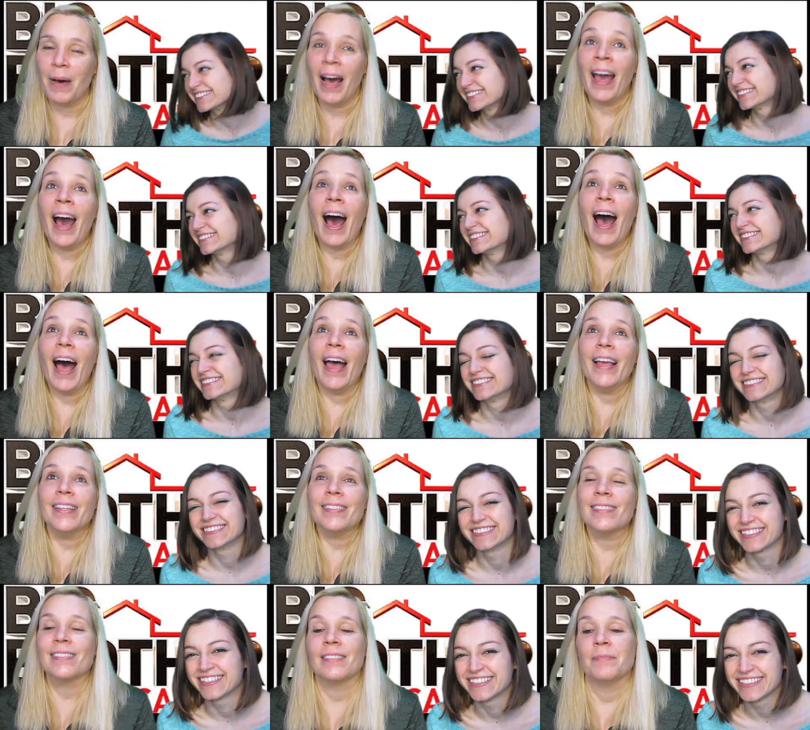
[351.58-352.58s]
Speaker 1: my
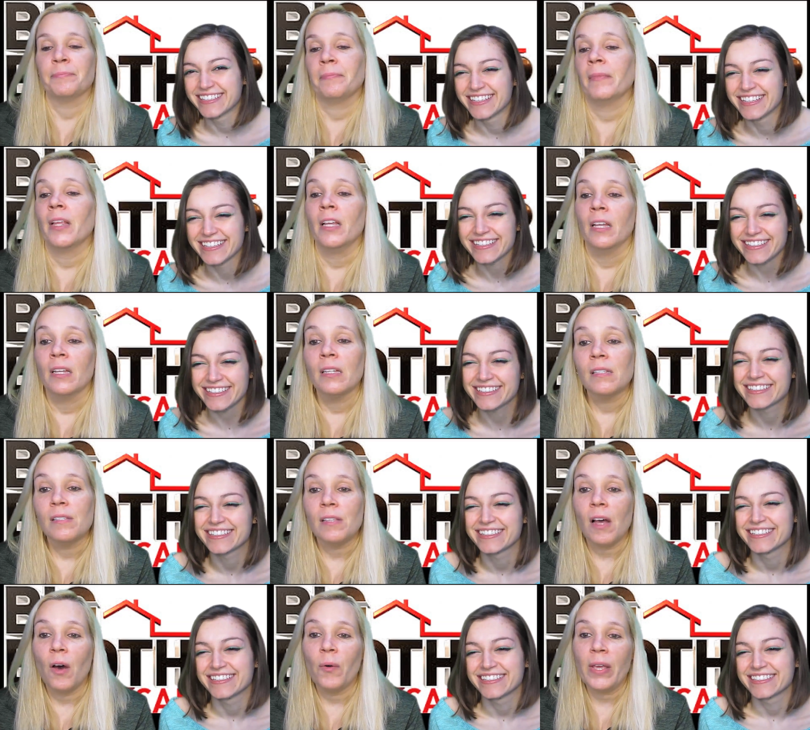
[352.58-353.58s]
eyes.
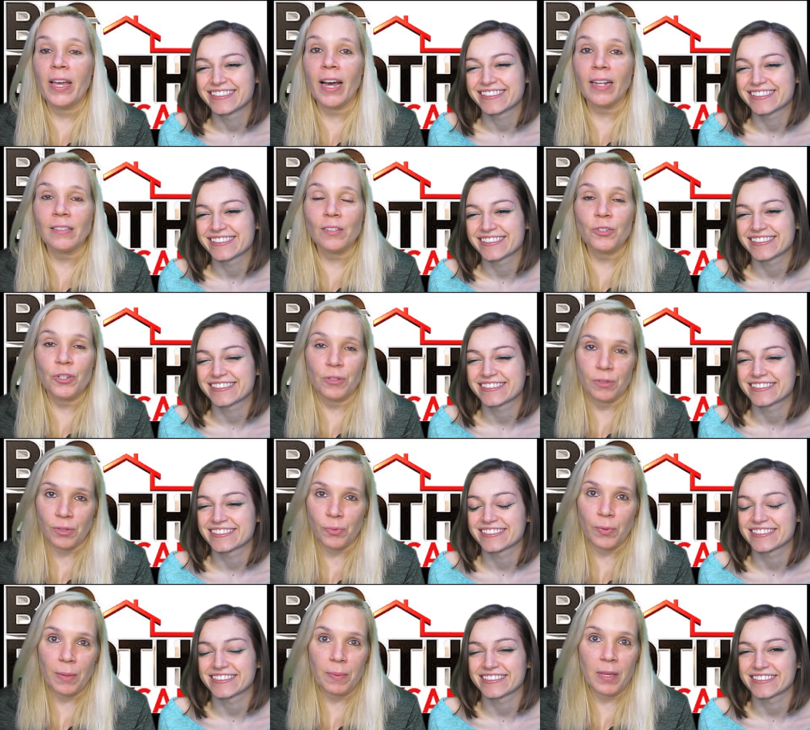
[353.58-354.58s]
so he got to
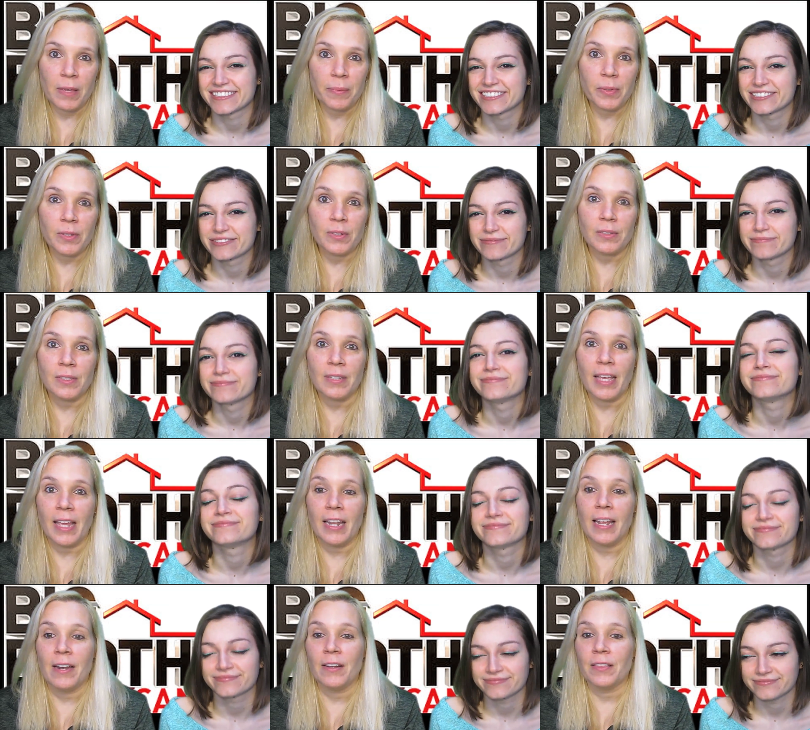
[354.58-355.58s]
choose three people to
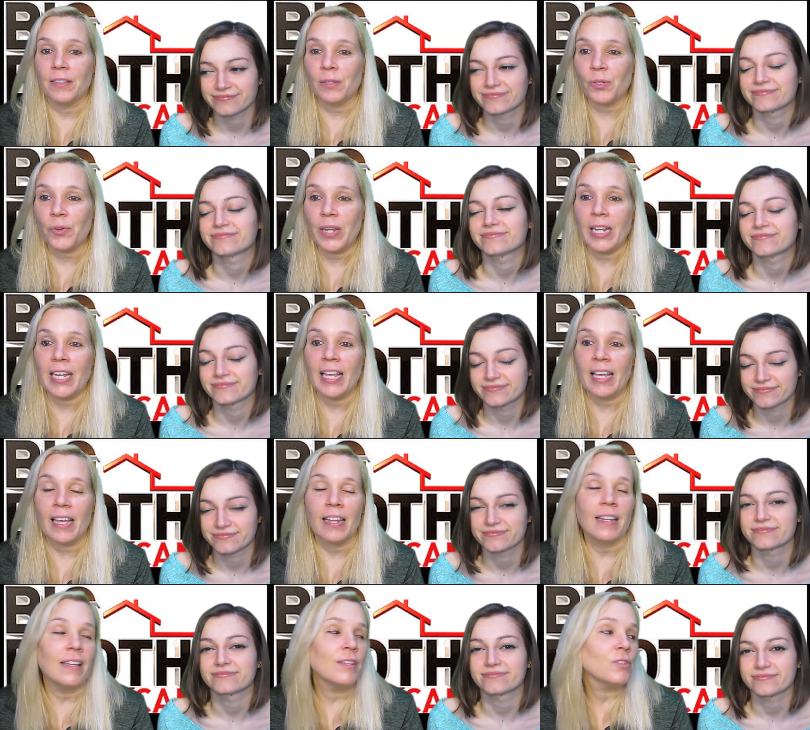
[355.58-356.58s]
get in on the
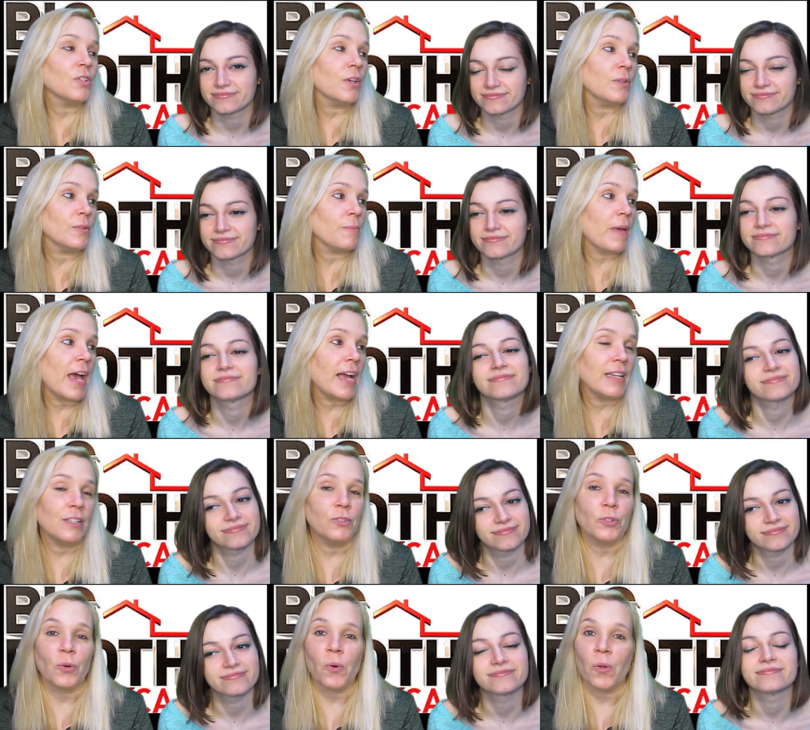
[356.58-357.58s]
screening, and he chose
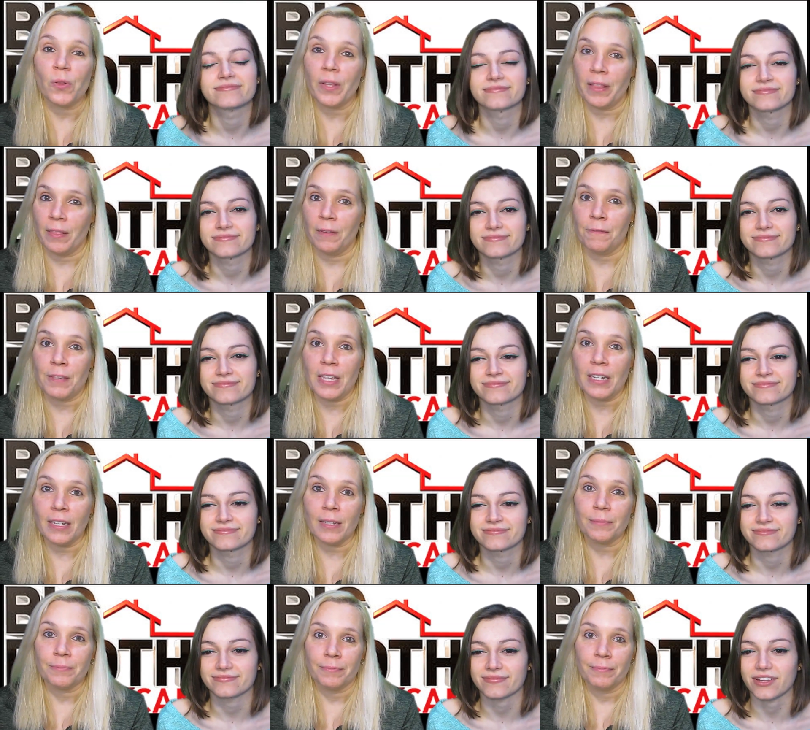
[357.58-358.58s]
Maddie, Joel, and
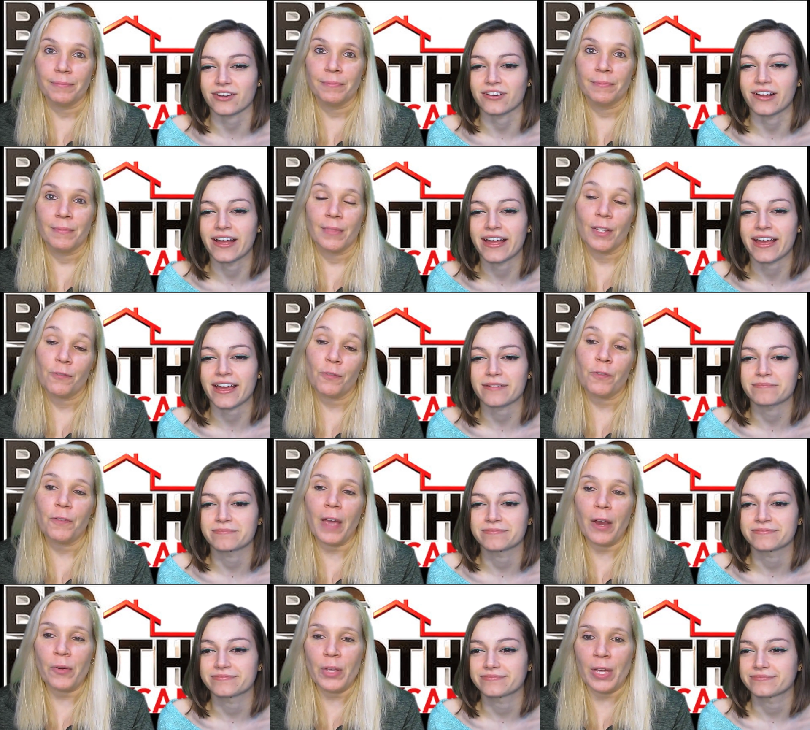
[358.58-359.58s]
Loveita. All right. For
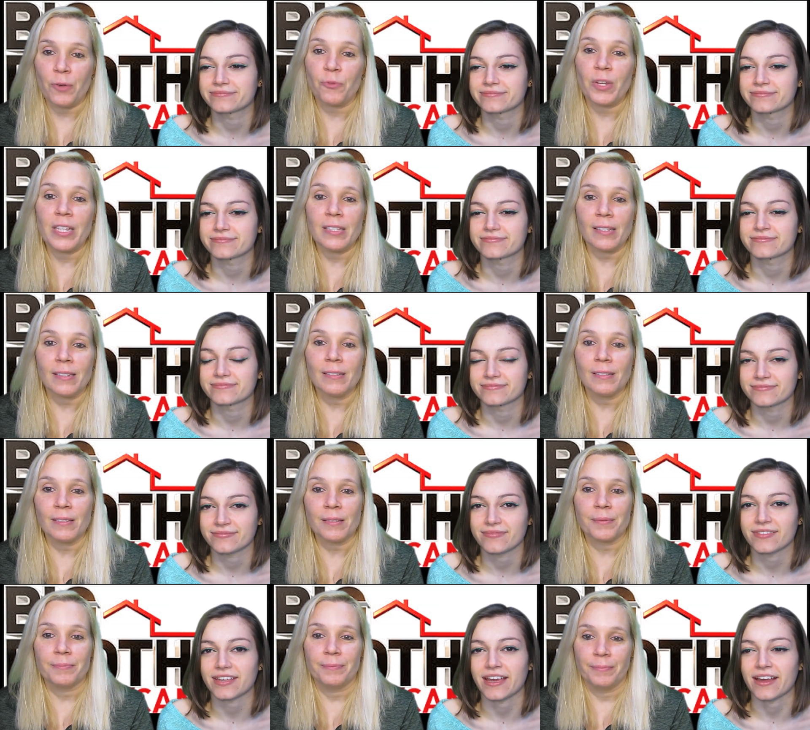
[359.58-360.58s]
varying
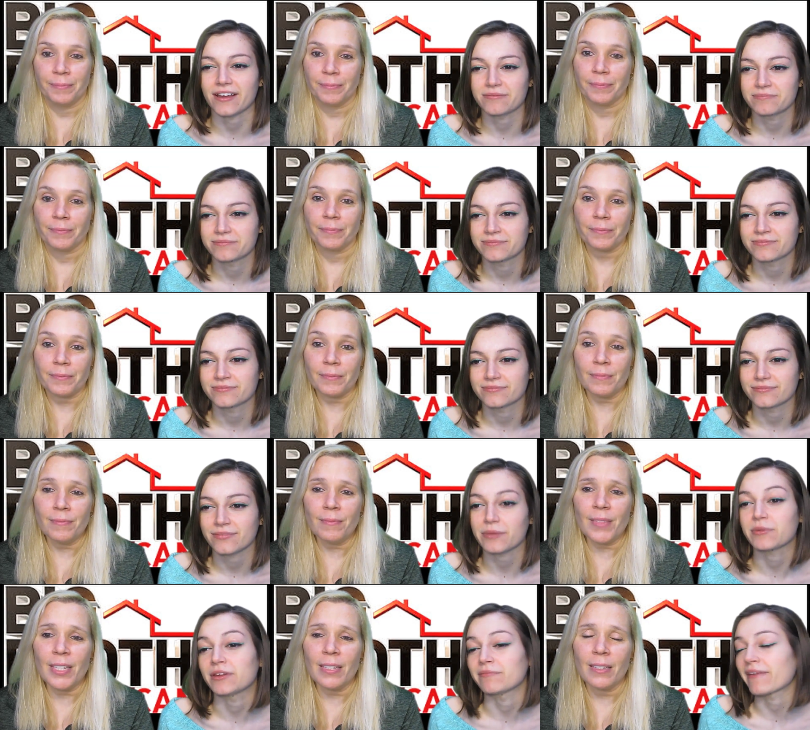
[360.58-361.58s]
reasons. Yeah.
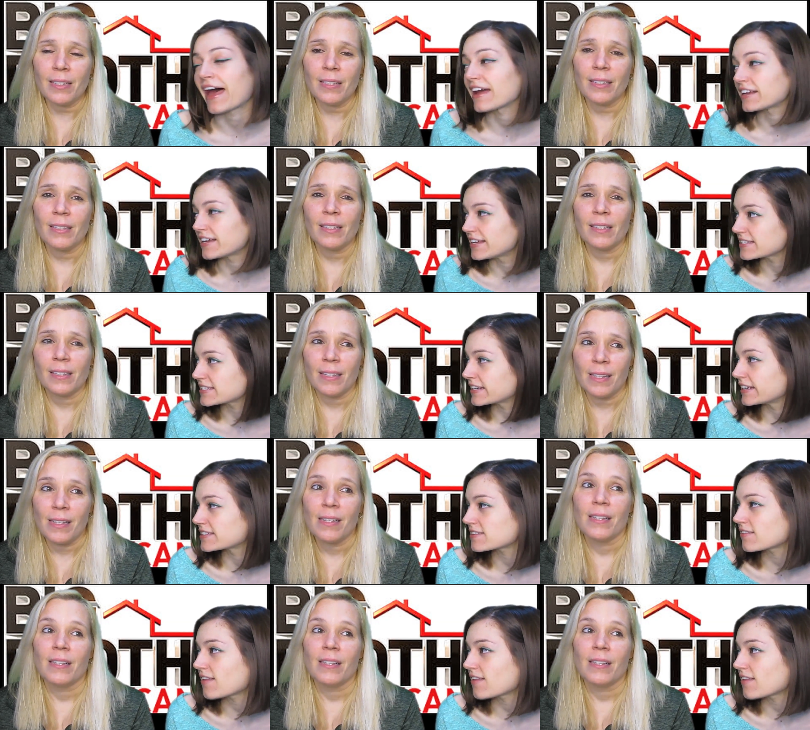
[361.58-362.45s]
I mean, Maddie is in his